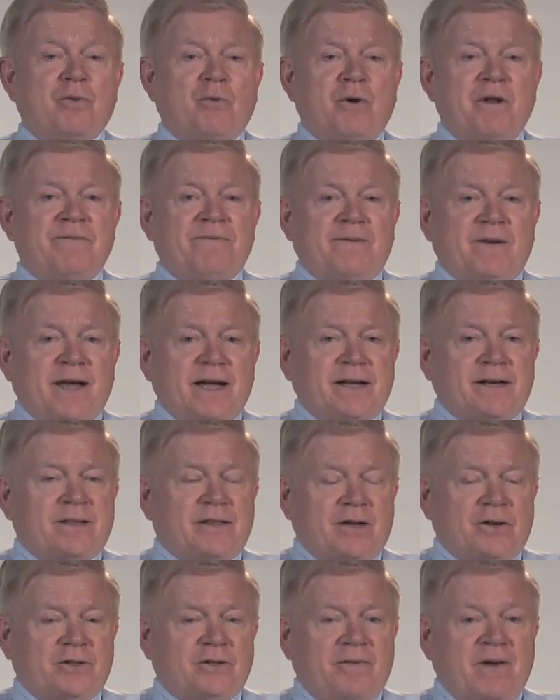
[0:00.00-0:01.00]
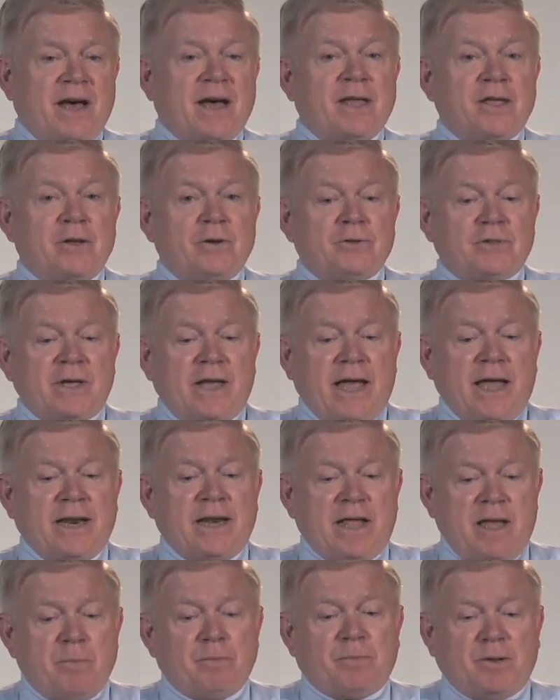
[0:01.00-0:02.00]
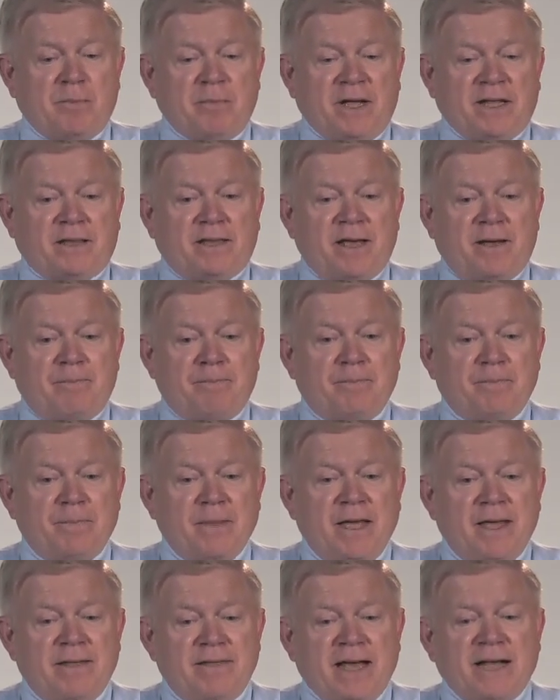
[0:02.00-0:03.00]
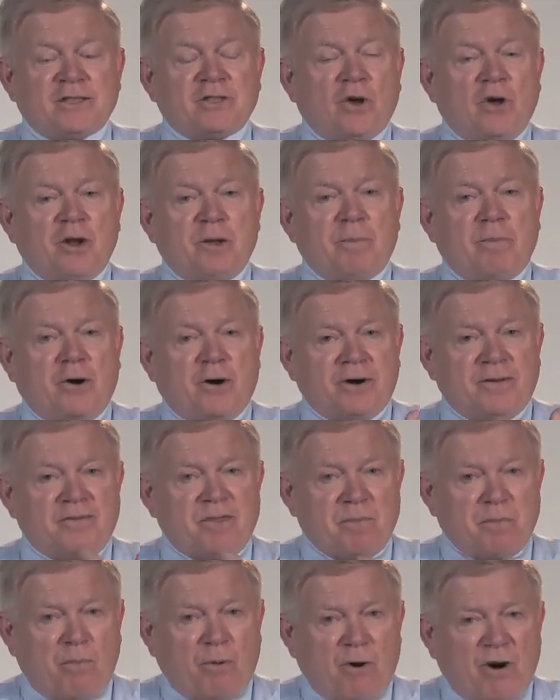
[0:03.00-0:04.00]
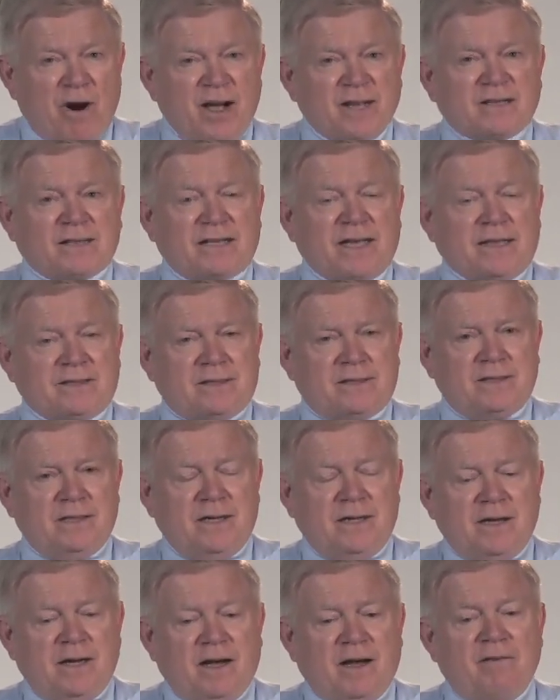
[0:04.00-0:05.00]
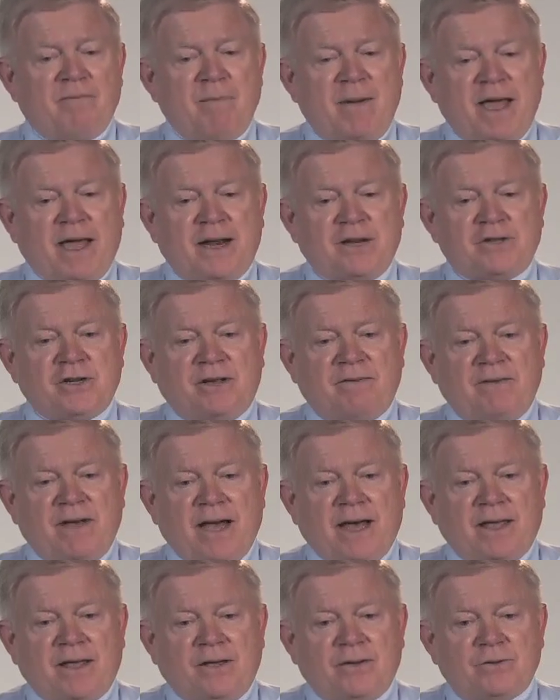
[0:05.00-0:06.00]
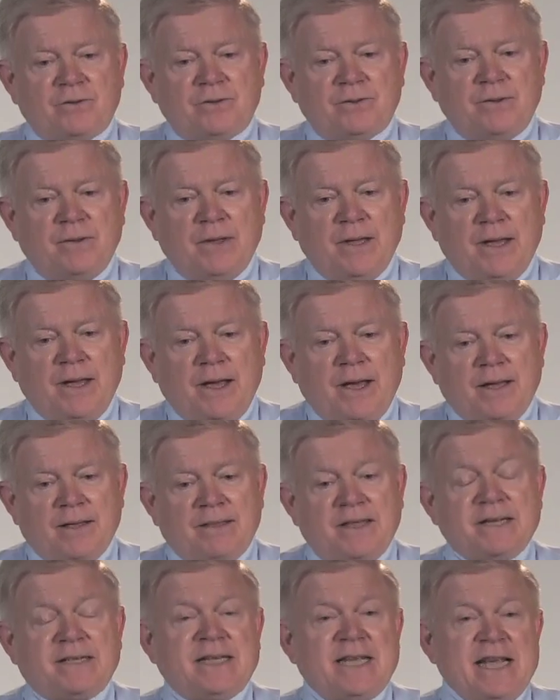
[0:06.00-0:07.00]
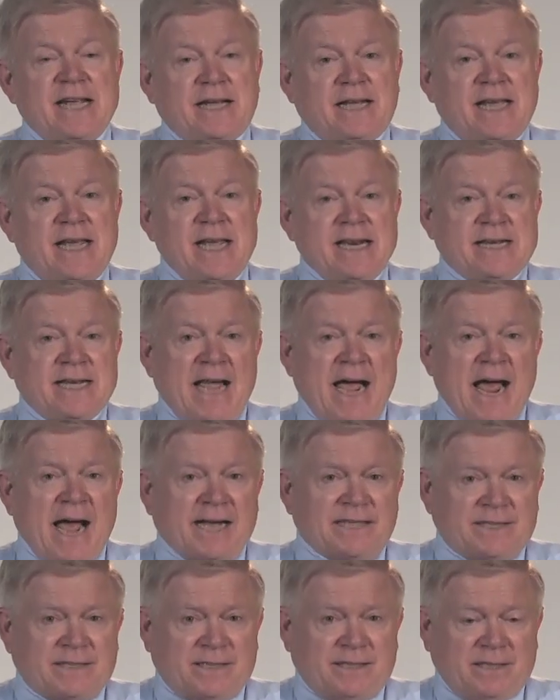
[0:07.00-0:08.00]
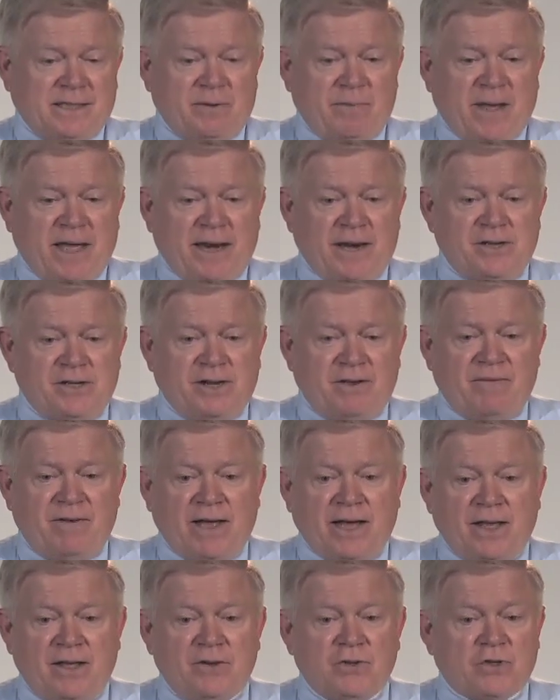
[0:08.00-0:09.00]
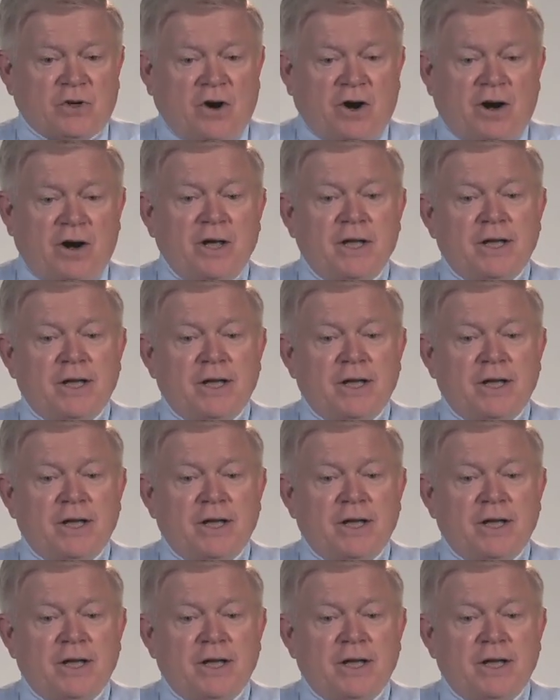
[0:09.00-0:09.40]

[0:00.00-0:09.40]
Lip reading: reflect those values and implement them. That's all a part of the process of managing values. The key tasks in managing values are